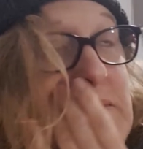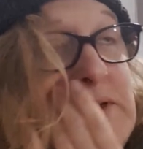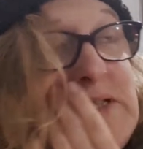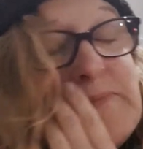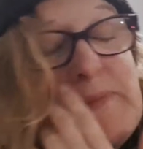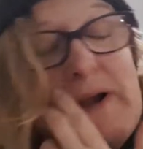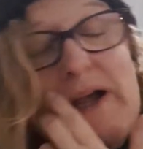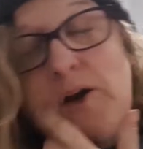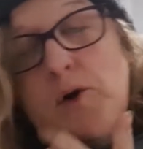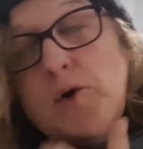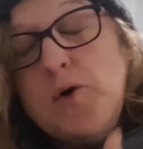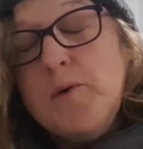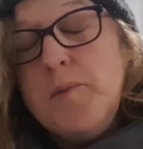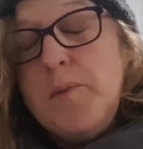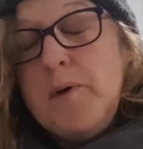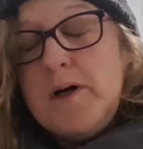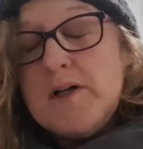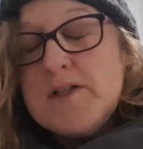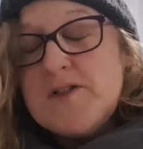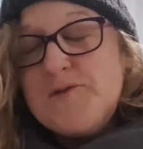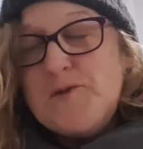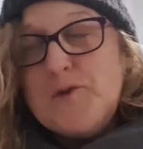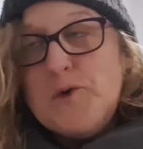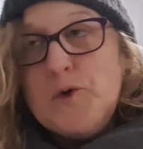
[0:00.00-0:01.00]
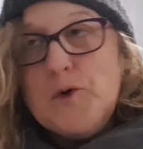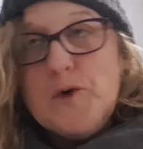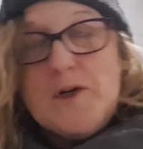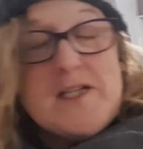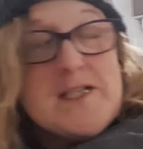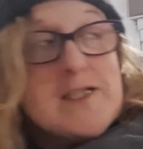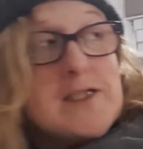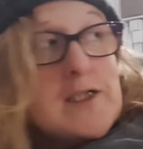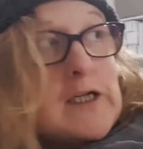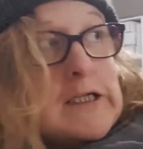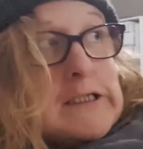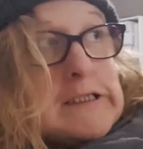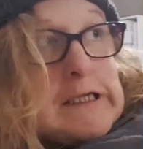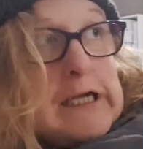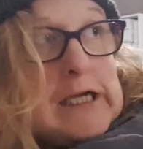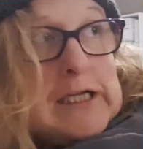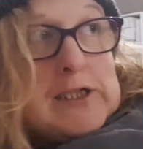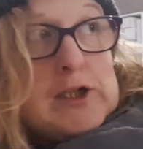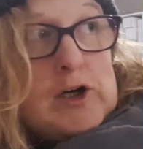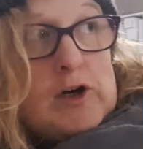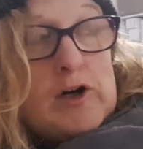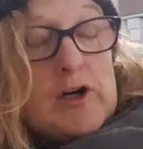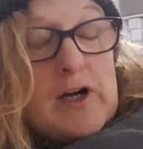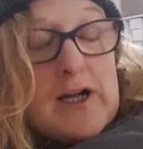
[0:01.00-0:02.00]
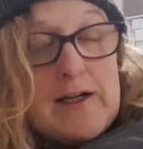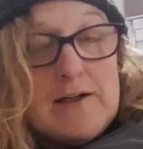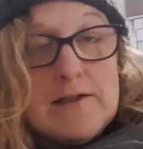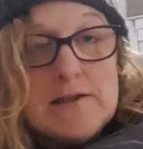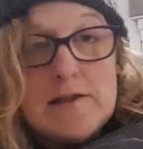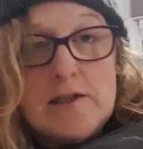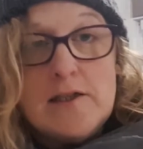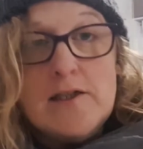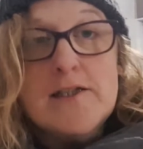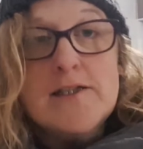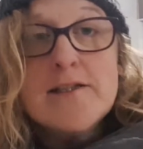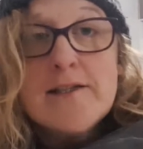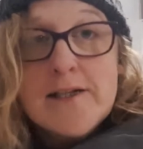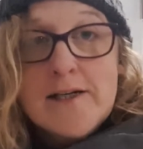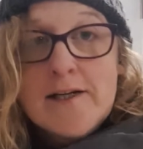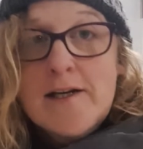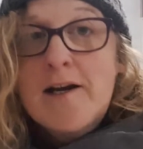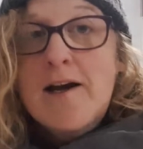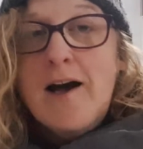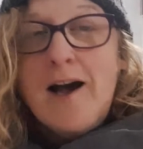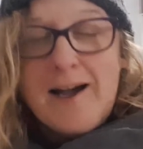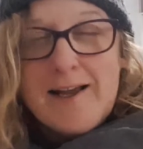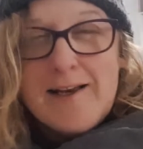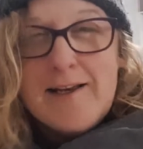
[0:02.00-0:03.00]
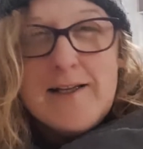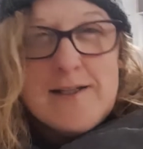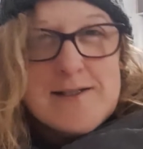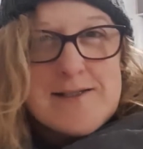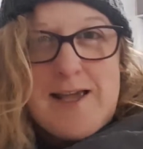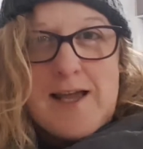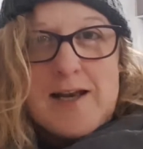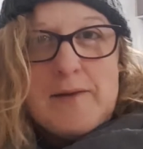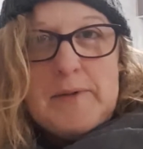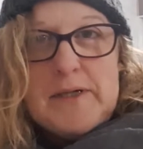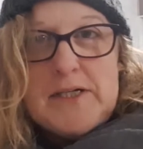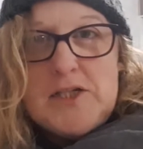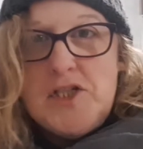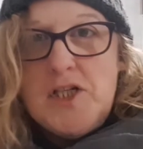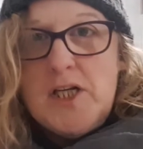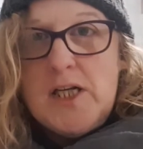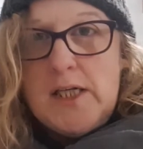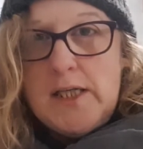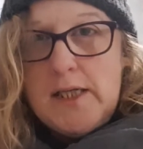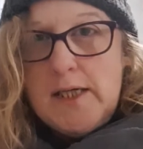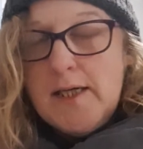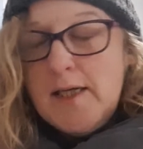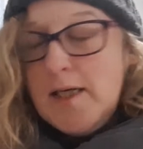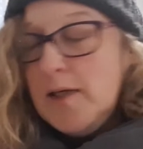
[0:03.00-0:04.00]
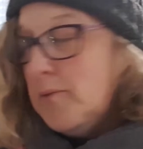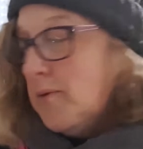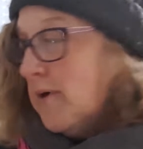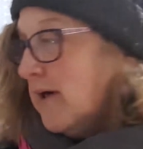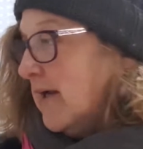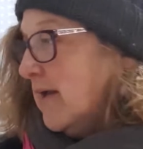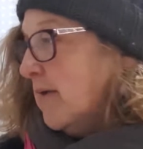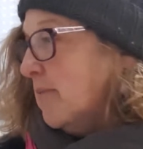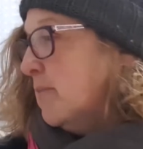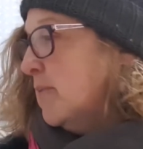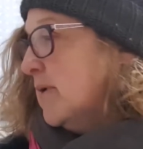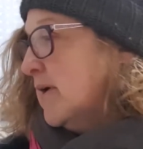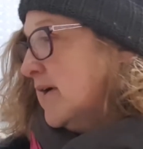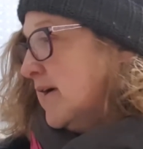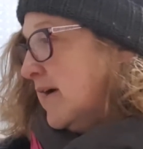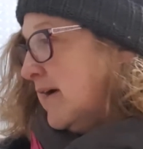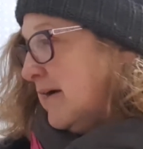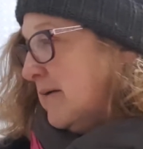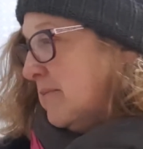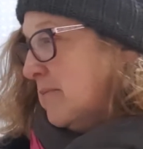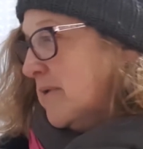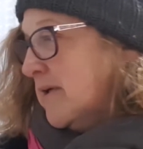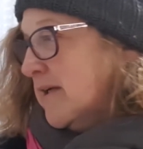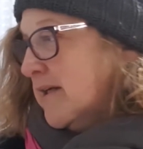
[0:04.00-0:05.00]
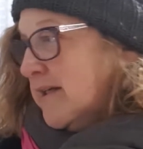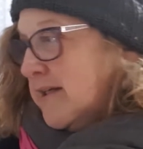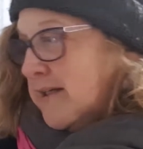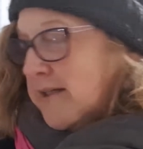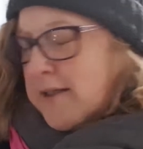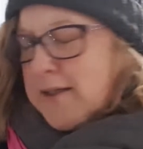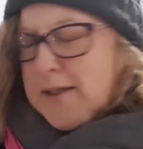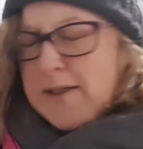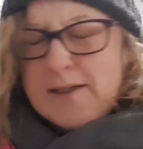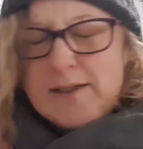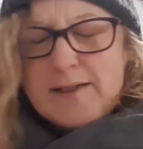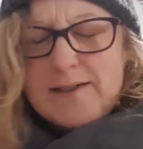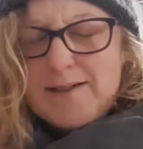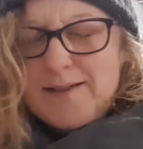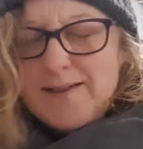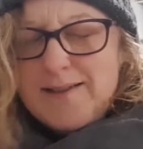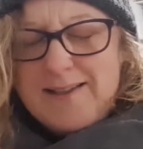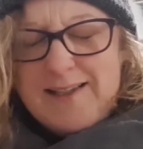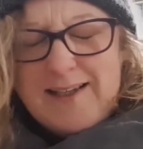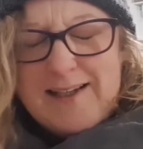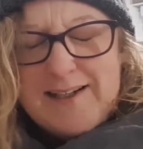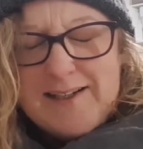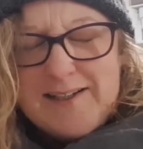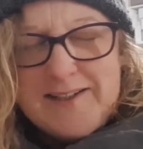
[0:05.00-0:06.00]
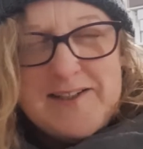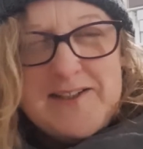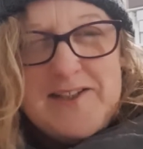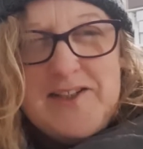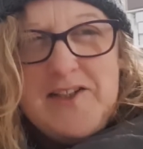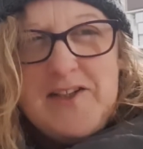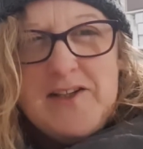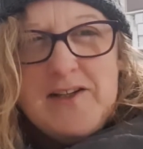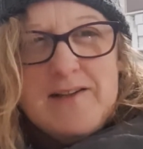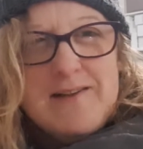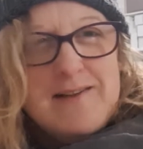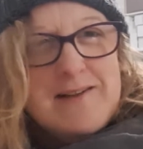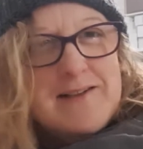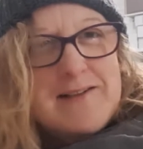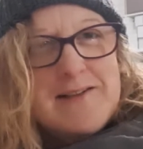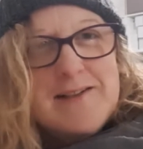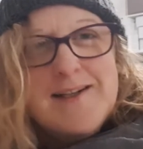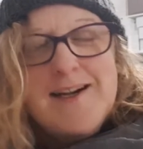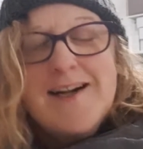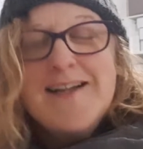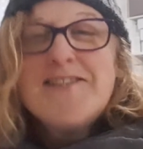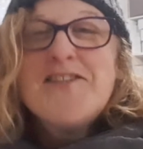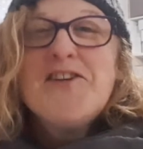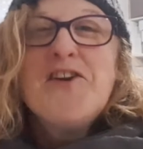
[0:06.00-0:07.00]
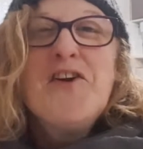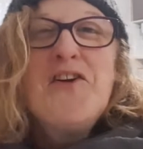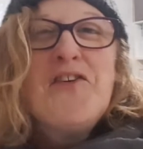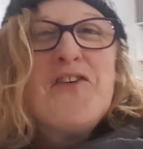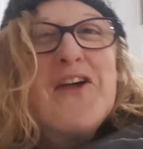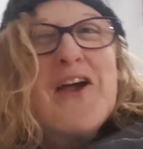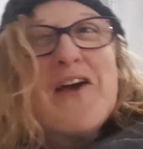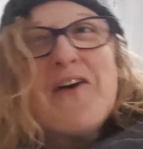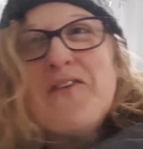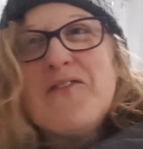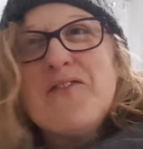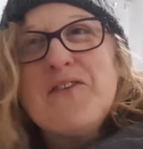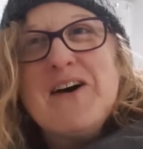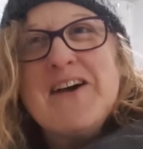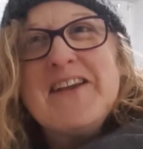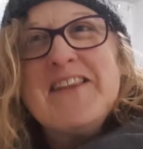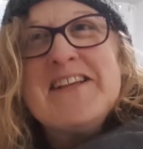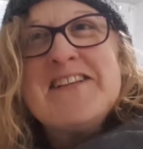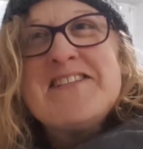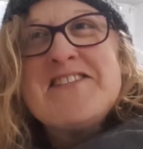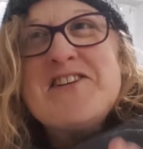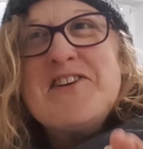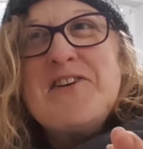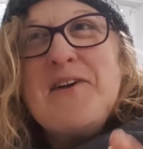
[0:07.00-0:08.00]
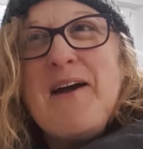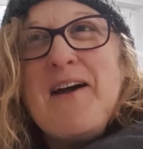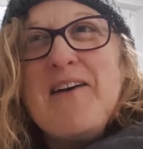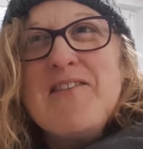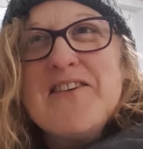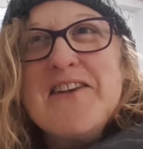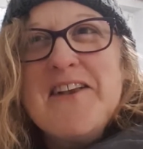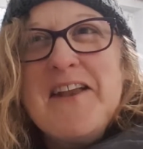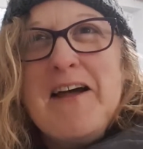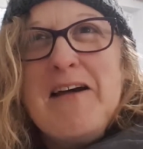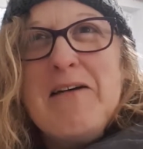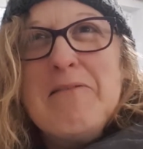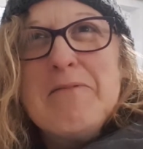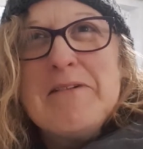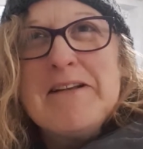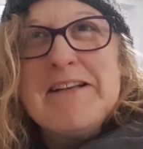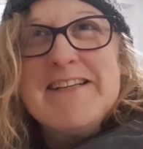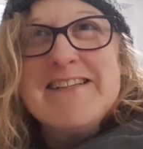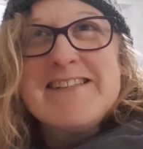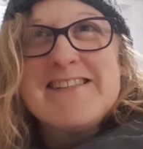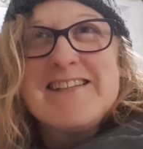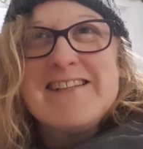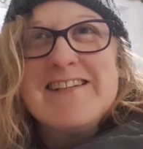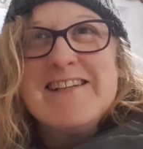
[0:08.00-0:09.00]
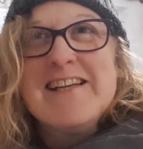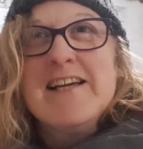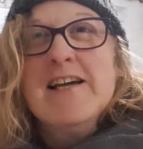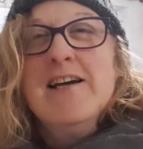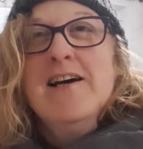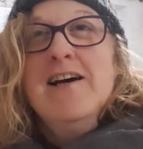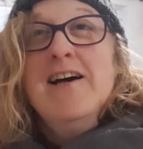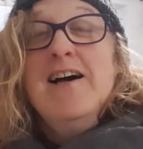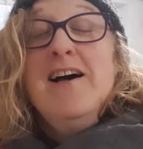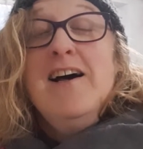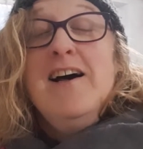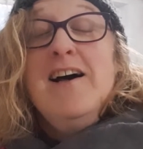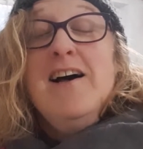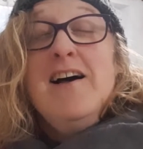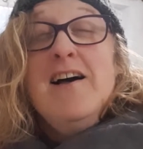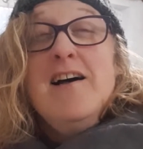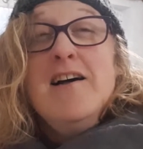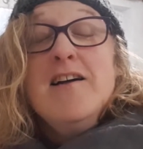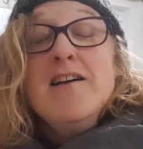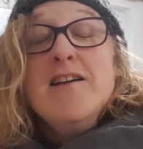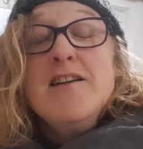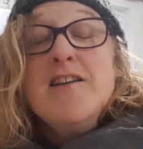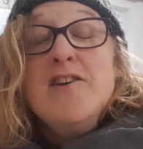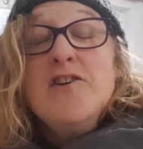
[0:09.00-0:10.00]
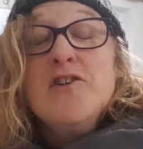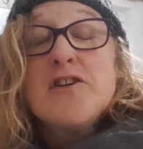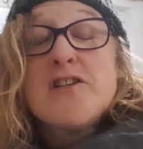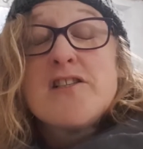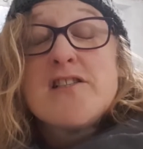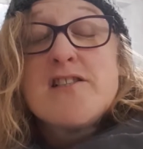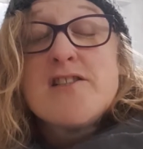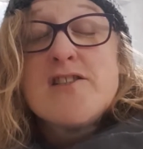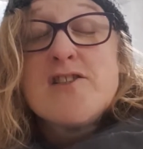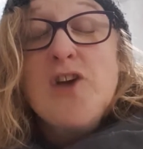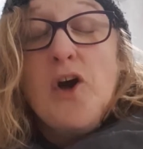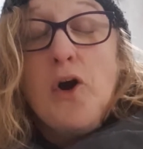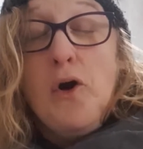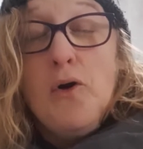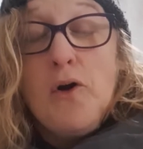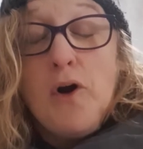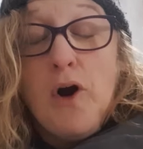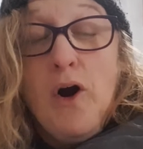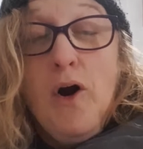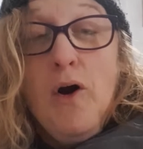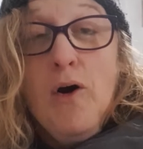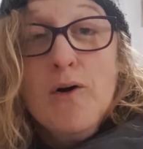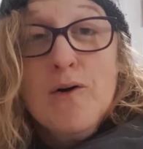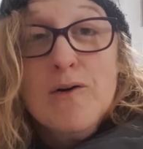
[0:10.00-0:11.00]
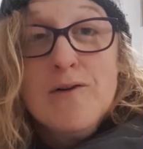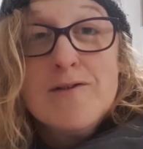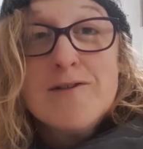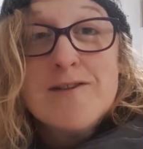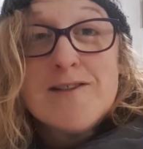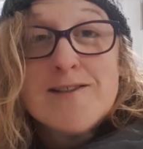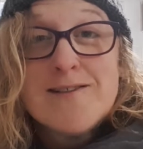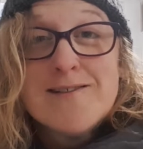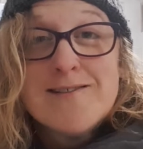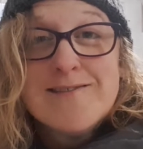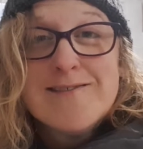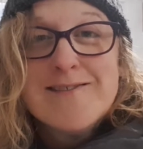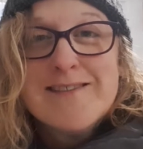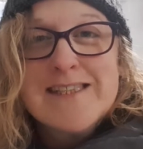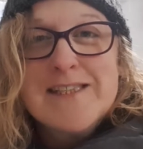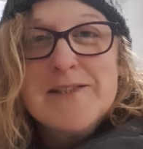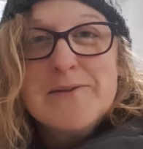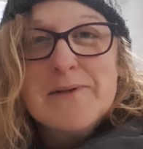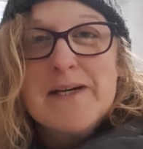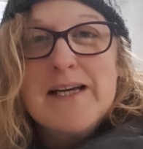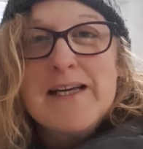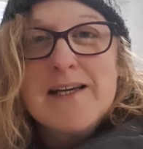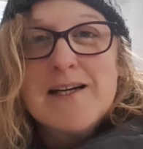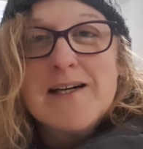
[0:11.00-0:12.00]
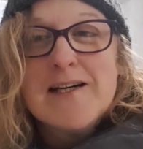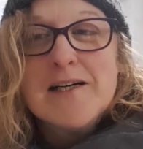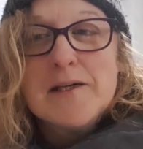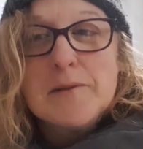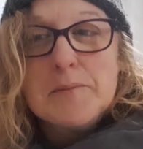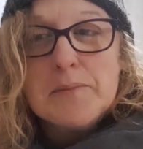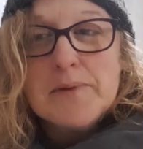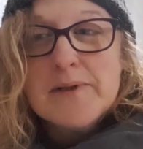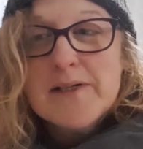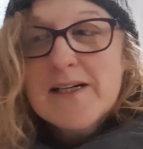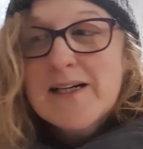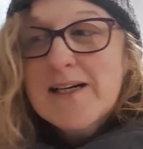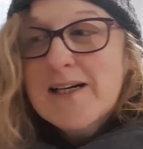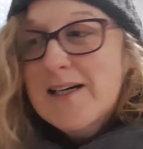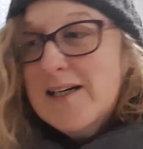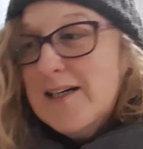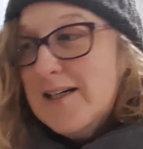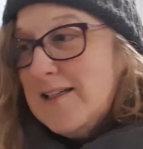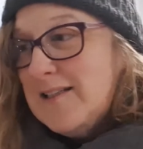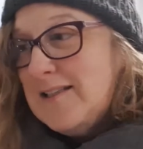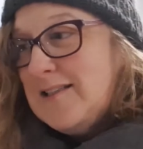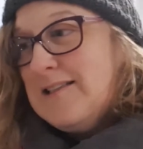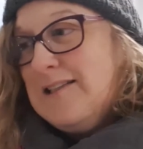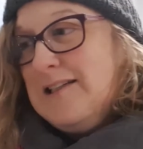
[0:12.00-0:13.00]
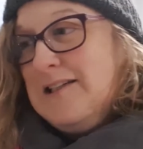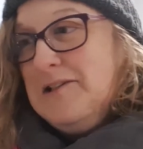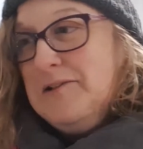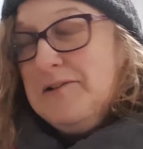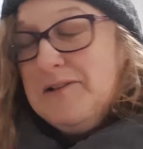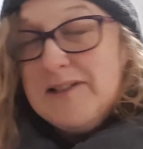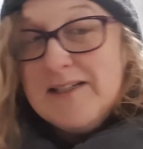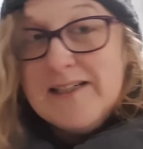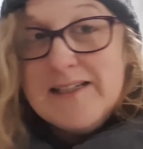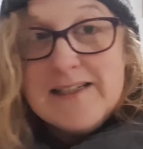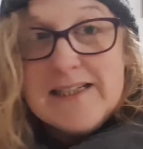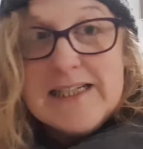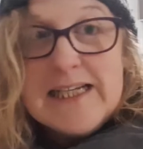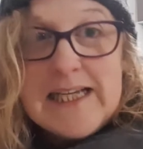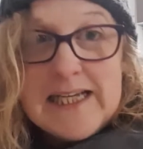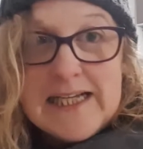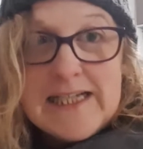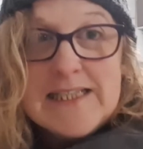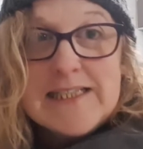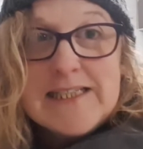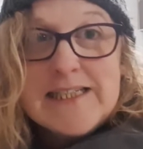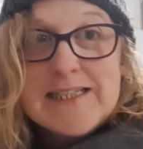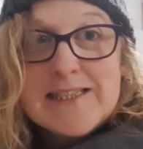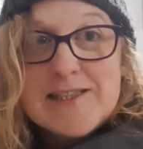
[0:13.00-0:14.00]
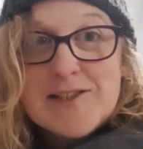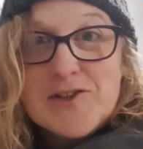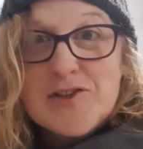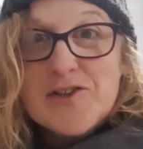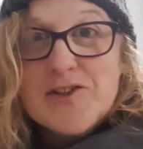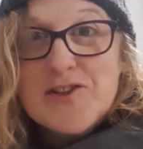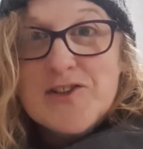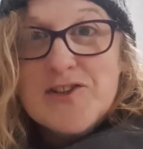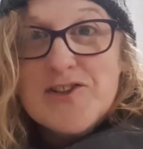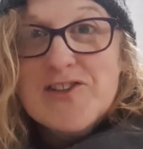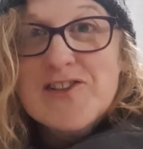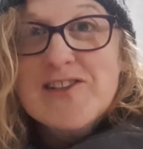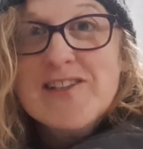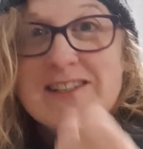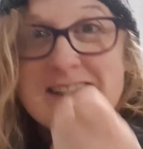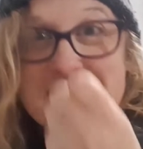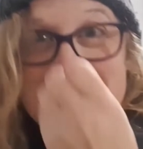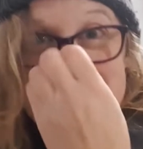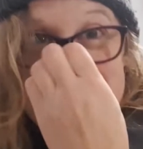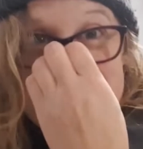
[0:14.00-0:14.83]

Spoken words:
It's about 4:15. It's starting to get dark outside and it is getting a bit chilly anyway, but yeah, I don't know if you ever find this and you have a nap and it's like you're so cold when you wake up. So heating's gone on,